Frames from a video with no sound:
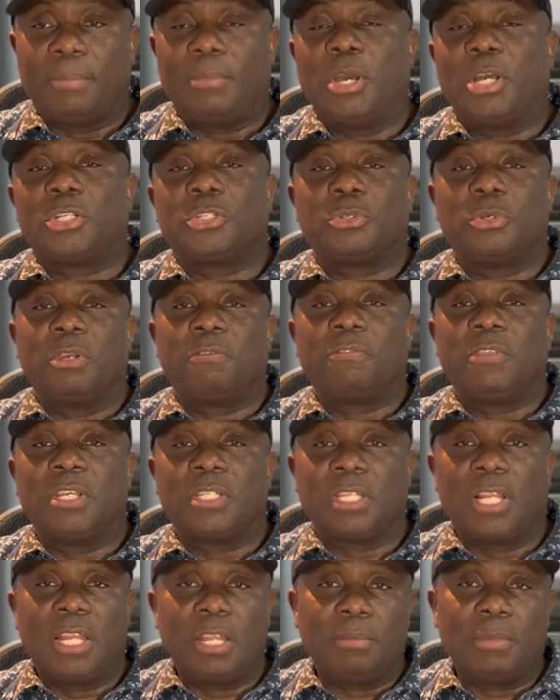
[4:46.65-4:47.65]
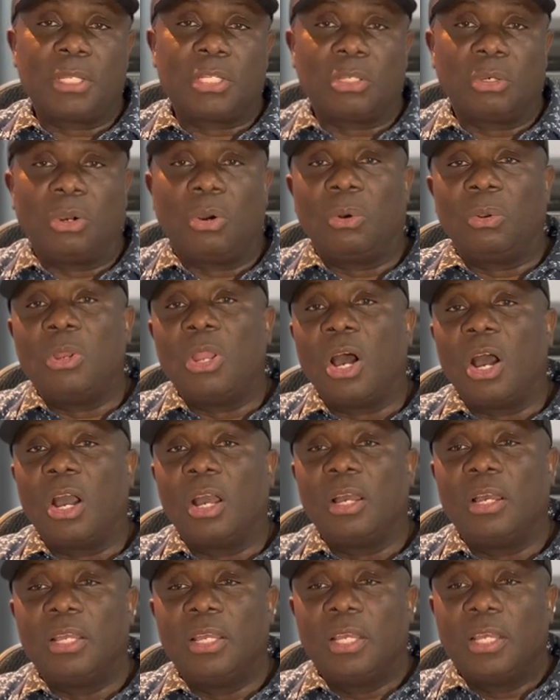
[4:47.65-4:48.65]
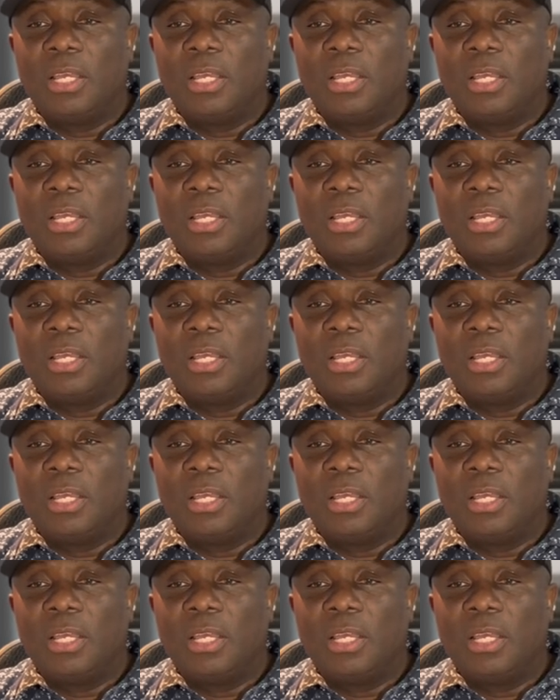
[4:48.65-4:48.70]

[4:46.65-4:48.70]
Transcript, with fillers: I'm not sure if there's a limit to how long,